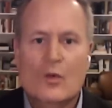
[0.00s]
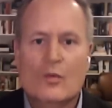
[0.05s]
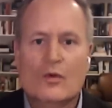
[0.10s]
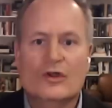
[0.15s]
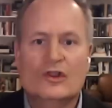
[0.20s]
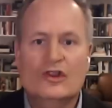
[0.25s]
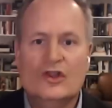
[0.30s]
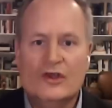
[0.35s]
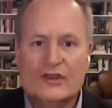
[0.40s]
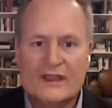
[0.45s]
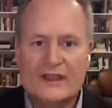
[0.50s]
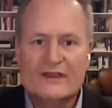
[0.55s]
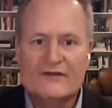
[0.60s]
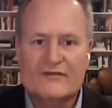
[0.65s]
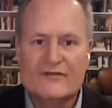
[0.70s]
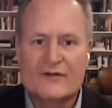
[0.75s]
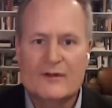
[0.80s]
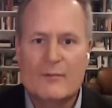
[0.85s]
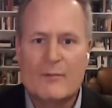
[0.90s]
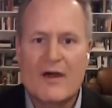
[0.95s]
were looking
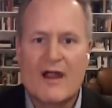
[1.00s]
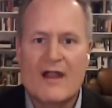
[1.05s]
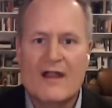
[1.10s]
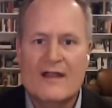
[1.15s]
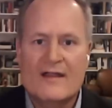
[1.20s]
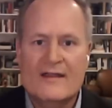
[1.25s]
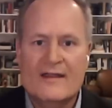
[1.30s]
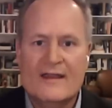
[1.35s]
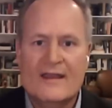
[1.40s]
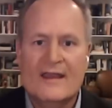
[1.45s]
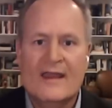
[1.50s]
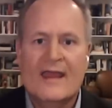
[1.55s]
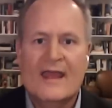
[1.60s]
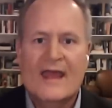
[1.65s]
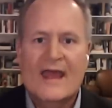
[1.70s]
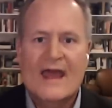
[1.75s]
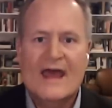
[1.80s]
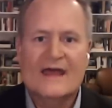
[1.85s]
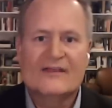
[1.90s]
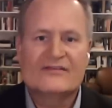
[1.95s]
for a pardon
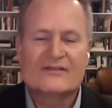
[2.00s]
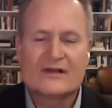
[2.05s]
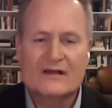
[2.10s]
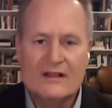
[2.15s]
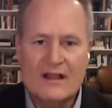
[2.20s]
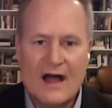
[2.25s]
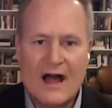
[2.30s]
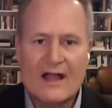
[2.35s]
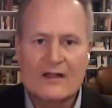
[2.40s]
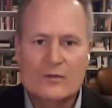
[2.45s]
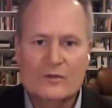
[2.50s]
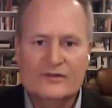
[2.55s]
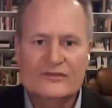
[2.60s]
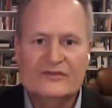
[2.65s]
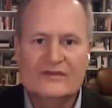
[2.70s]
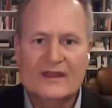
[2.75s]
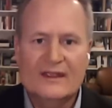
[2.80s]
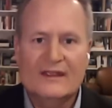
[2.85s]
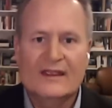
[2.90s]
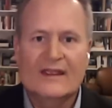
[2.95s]
as the clock was
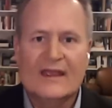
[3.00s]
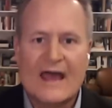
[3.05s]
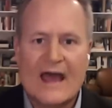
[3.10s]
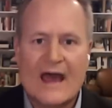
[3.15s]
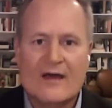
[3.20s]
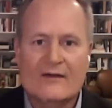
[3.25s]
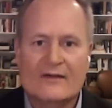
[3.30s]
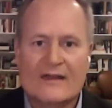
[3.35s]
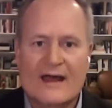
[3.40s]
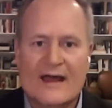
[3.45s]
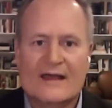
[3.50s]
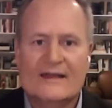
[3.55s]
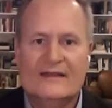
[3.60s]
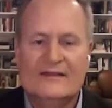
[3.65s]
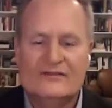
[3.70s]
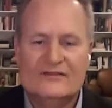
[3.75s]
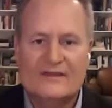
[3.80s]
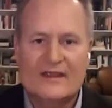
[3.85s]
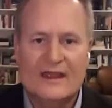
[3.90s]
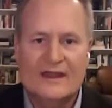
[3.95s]
ticking out on
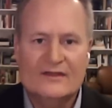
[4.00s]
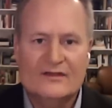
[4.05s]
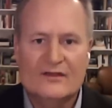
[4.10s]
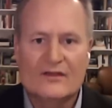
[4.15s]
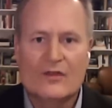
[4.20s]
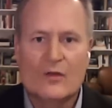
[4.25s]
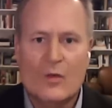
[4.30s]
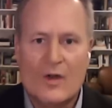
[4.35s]
his tenure in the